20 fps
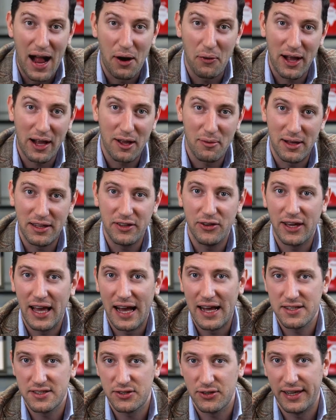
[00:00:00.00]
I recommend you
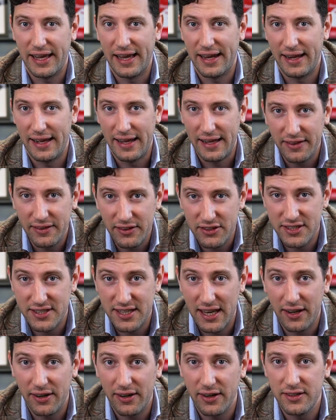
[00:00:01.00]
guys to get
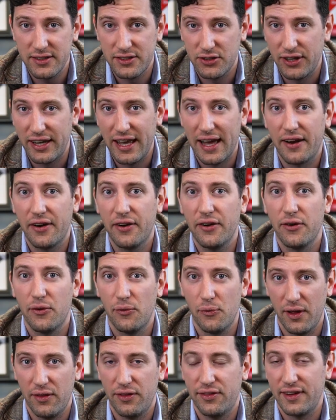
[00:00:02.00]
Interseller together
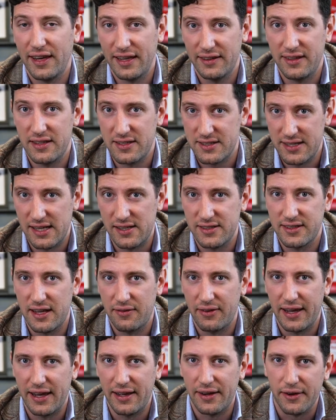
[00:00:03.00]
with LinkedIn Sales
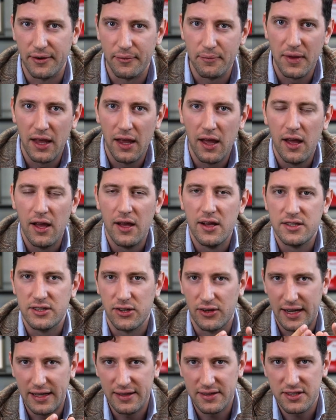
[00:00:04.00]
Navigator.
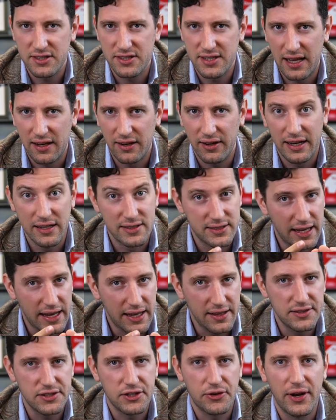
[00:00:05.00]
So, Interseller is
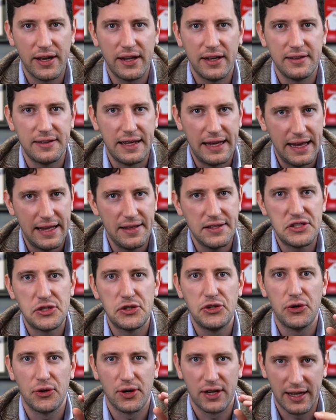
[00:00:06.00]
integrated into
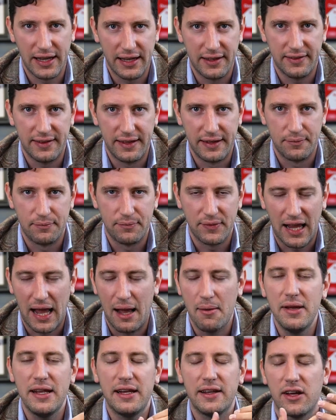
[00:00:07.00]
your LinkedIn.
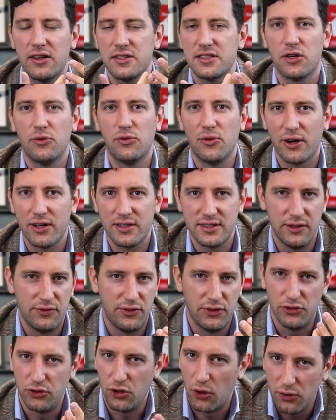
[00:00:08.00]
I mean, it also works if
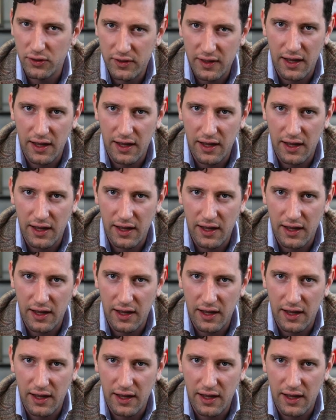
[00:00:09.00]
you don't